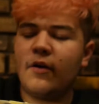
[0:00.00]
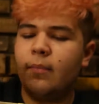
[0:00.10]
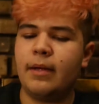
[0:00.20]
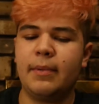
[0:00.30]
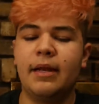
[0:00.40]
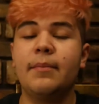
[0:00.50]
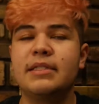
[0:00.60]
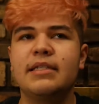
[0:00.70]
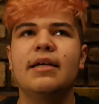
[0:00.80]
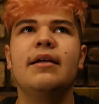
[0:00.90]
I mean,
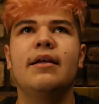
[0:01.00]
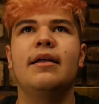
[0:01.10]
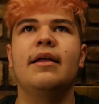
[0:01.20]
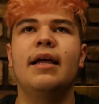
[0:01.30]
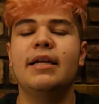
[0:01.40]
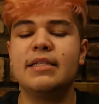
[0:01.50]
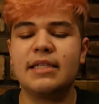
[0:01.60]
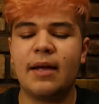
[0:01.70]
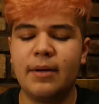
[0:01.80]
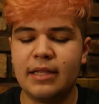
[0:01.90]
it doesn't
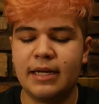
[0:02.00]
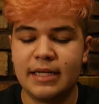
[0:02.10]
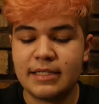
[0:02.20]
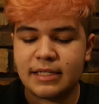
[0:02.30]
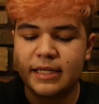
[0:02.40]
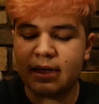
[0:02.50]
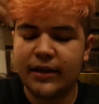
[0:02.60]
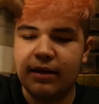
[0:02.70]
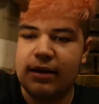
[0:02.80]
come out that easily.